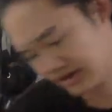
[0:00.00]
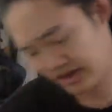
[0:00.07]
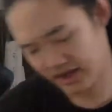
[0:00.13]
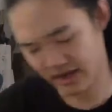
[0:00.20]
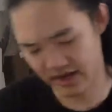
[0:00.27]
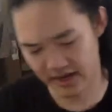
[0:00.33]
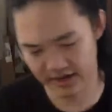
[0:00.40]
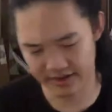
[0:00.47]

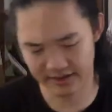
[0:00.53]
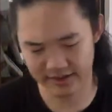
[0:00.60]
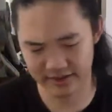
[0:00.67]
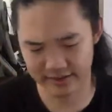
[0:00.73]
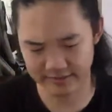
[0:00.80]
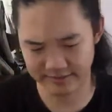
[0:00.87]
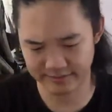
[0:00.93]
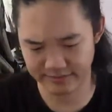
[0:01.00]
and
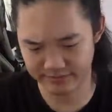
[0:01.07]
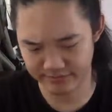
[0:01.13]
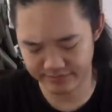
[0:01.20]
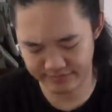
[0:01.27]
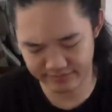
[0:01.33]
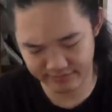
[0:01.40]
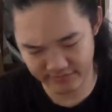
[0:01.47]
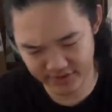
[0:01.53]

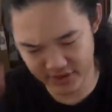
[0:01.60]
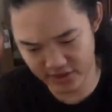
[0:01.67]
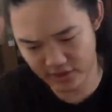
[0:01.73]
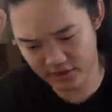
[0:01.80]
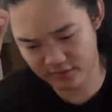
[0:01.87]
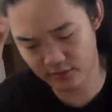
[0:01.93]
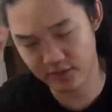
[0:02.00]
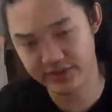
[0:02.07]
to
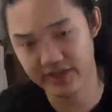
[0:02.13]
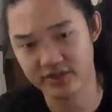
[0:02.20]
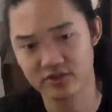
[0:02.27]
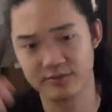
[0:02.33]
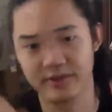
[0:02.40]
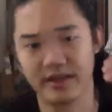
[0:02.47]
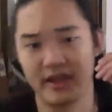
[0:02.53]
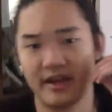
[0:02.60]
go over
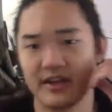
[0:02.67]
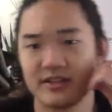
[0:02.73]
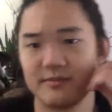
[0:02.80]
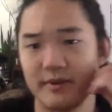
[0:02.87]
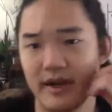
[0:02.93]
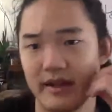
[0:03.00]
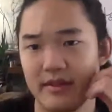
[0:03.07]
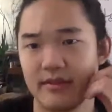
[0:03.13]
rotational mechanics,
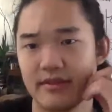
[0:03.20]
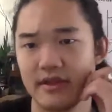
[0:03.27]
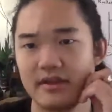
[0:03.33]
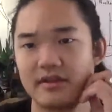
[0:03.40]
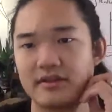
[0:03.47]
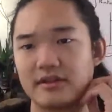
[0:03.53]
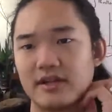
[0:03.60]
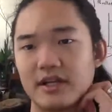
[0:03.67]
but I
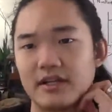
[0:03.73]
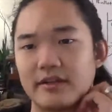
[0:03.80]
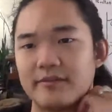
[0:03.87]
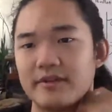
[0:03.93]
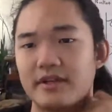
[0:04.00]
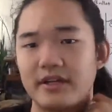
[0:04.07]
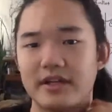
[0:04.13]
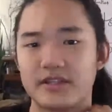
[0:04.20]
think, like, let
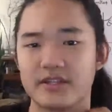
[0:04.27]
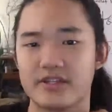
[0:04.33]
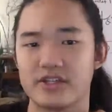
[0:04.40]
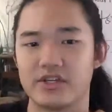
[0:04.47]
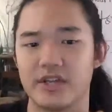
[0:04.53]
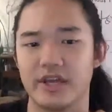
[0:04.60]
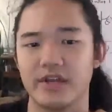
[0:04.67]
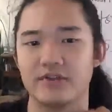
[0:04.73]
me look at the
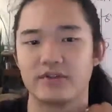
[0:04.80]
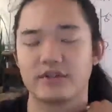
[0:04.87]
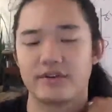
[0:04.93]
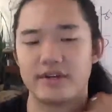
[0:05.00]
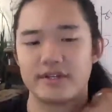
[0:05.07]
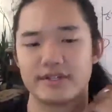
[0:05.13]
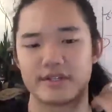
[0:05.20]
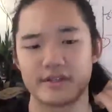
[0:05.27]
channel,
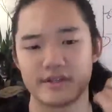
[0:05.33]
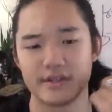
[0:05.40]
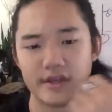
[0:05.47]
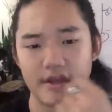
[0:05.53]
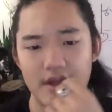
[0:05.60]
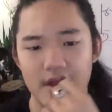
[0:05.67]
Chris.